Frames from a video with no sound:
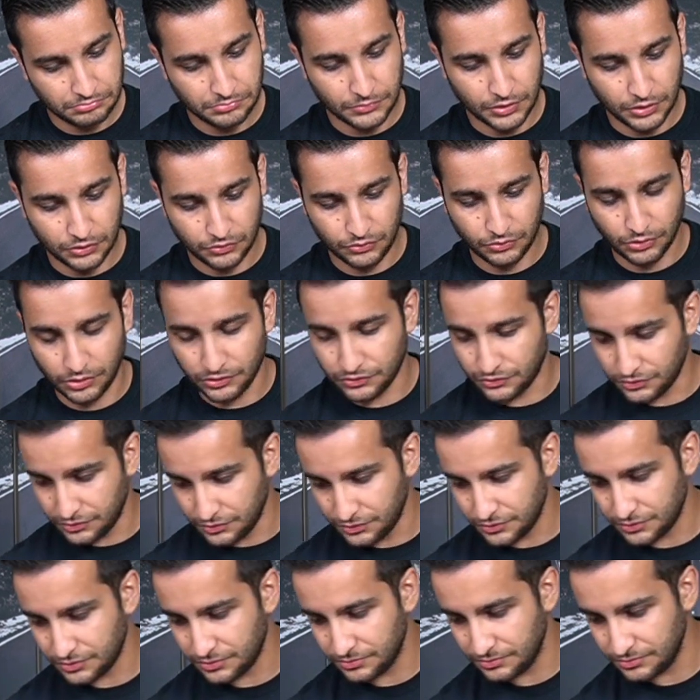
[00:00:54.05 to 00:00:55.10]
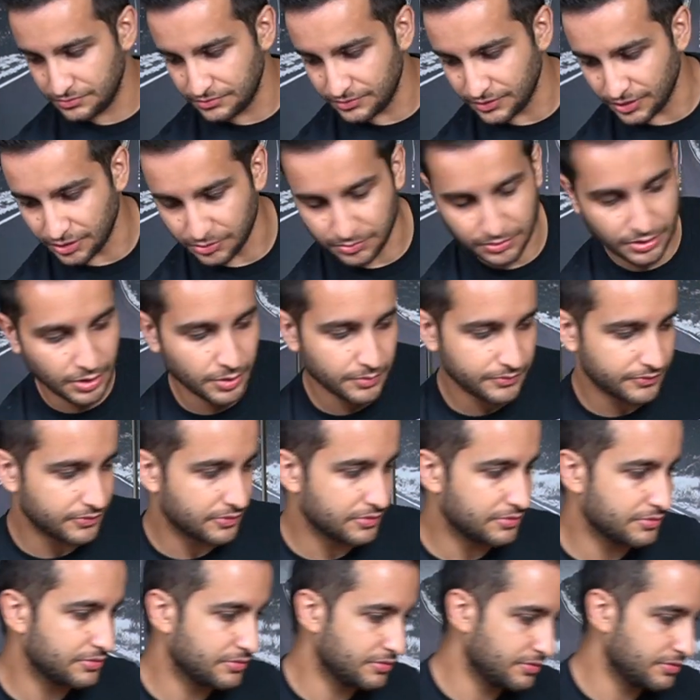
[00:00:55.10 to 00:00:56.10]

Instructions, that'll be helpful.